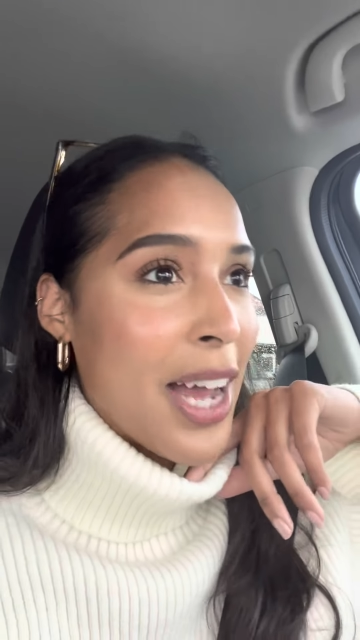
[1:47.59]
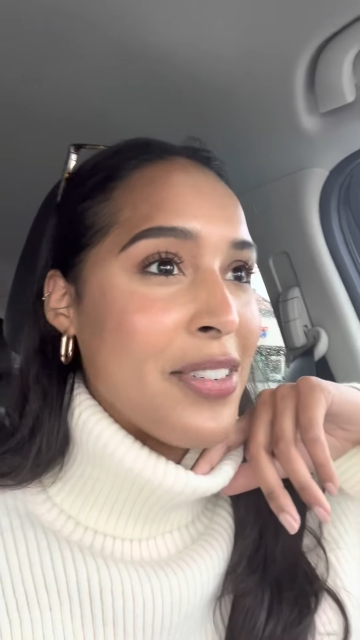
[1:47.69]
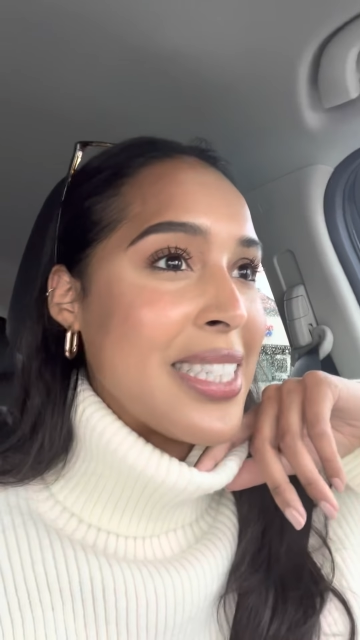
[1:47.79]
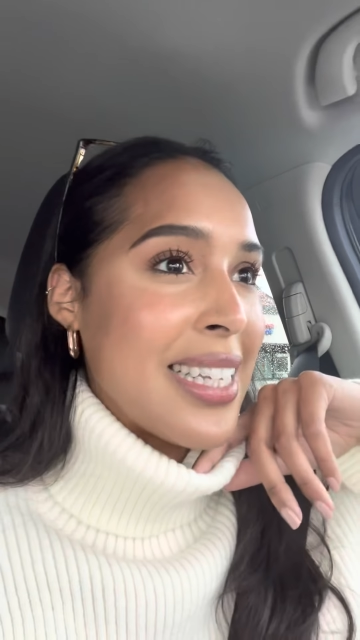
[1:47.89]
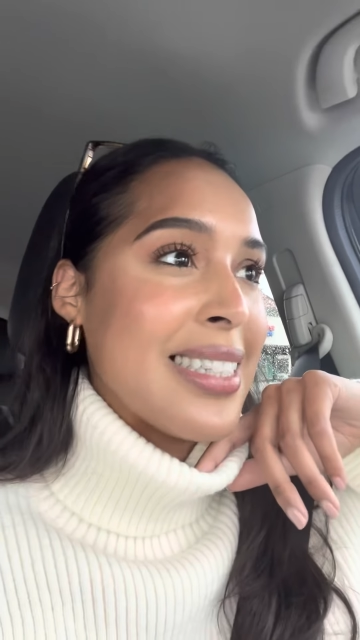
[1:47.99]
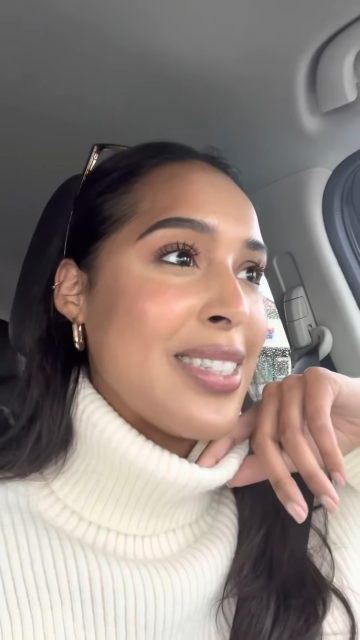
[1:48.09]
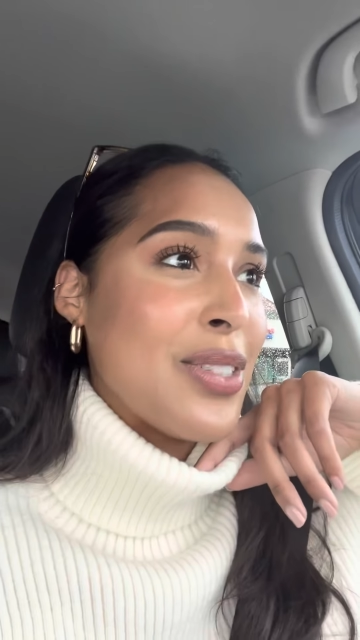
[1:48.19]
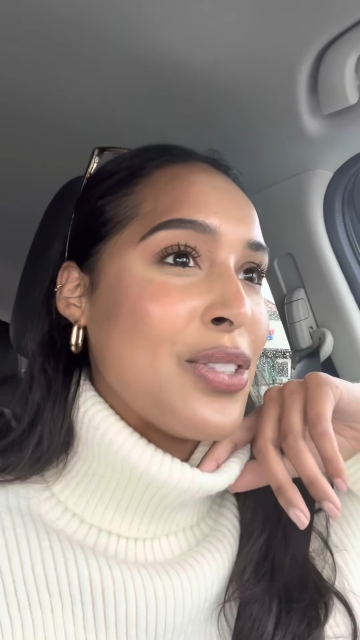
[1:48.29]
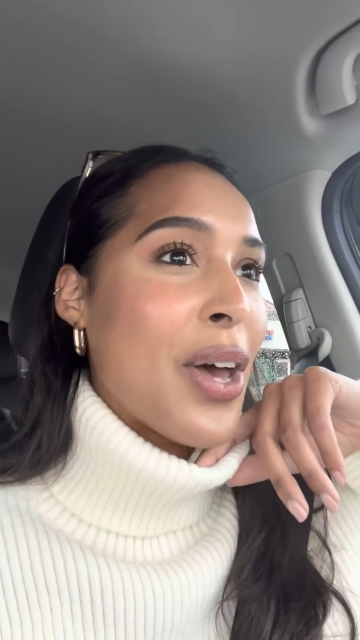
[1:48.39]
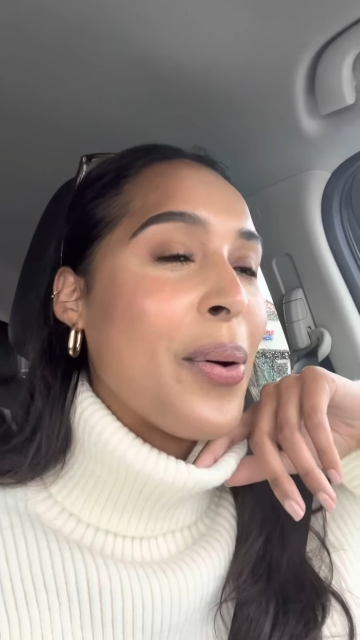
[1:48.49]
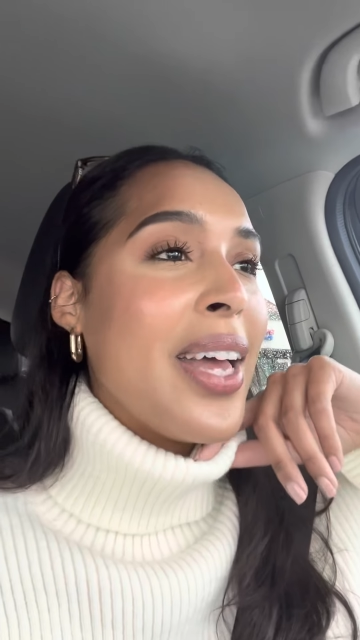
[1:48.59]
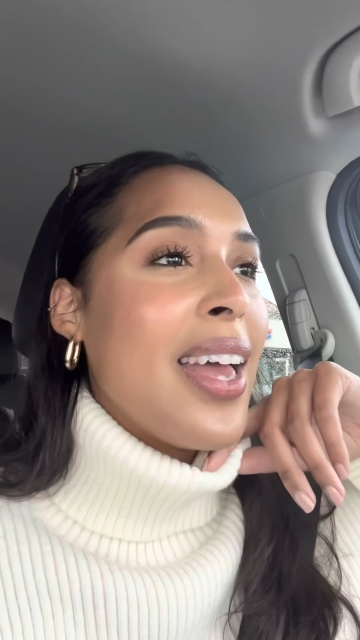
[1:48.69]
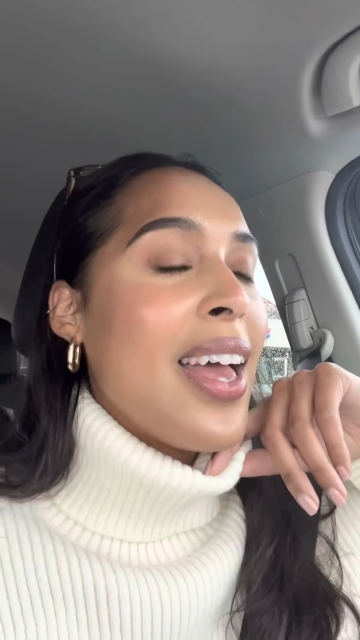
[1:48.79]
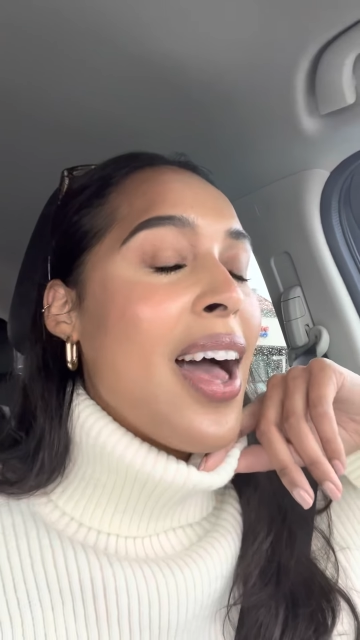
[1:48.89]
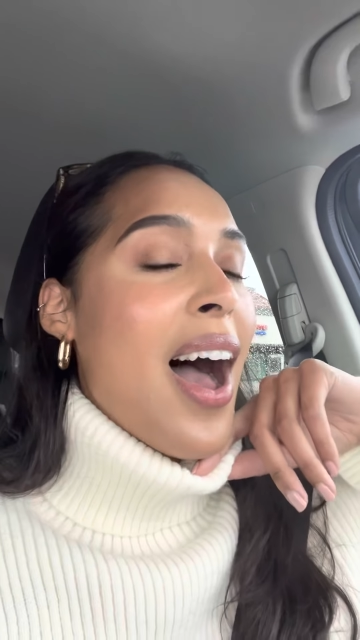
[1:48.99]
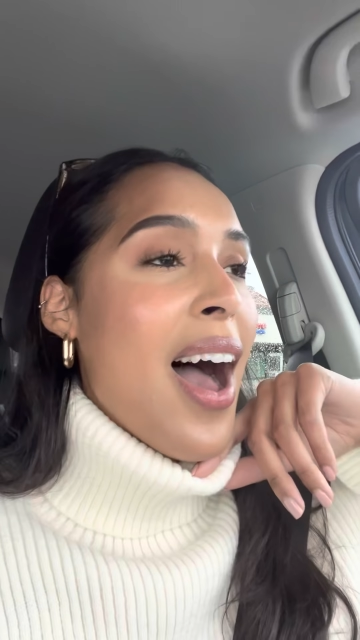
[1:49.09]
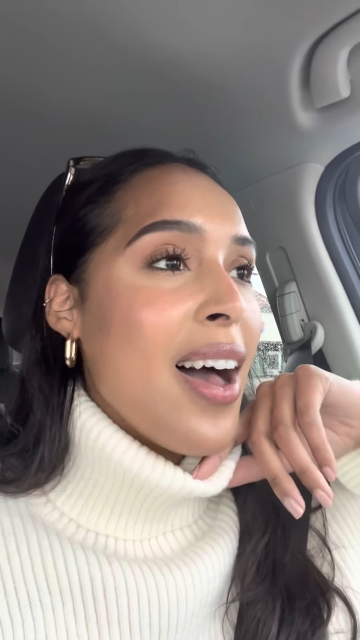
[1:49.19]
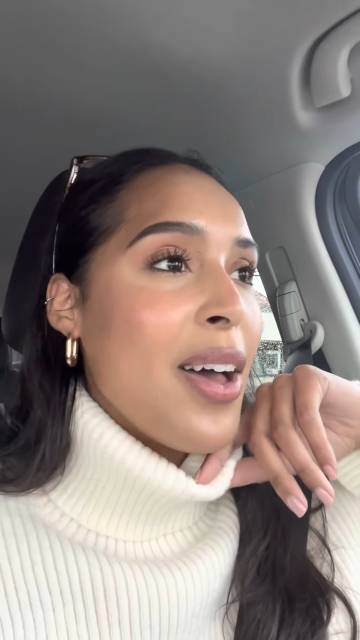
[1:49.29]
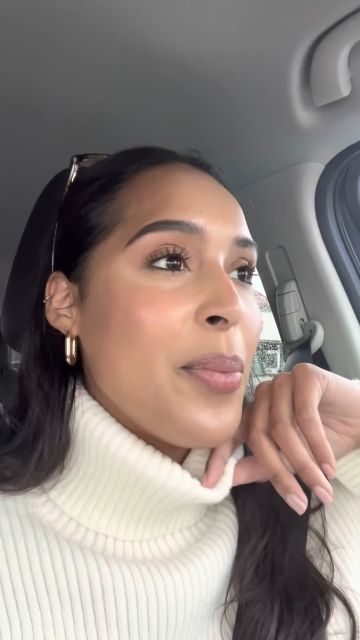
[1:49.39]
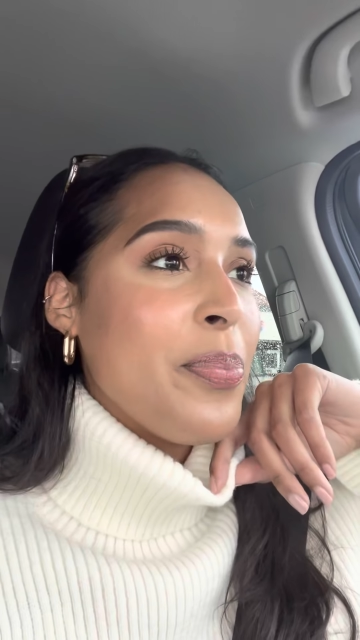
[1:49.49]
ever since. And so,
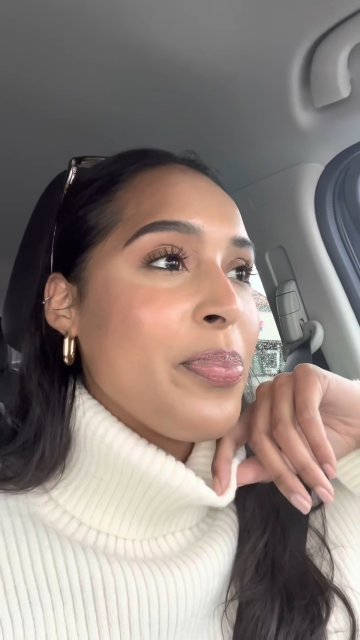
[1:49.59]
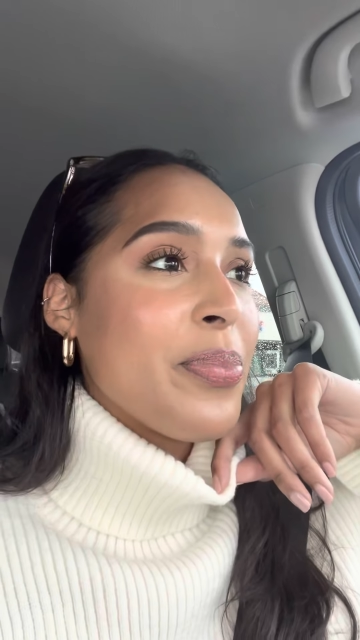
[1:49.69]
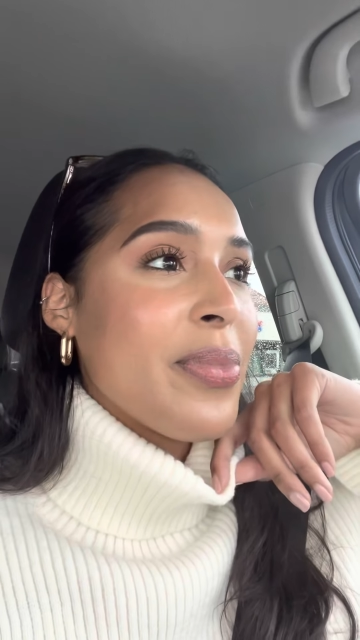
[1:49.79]
um,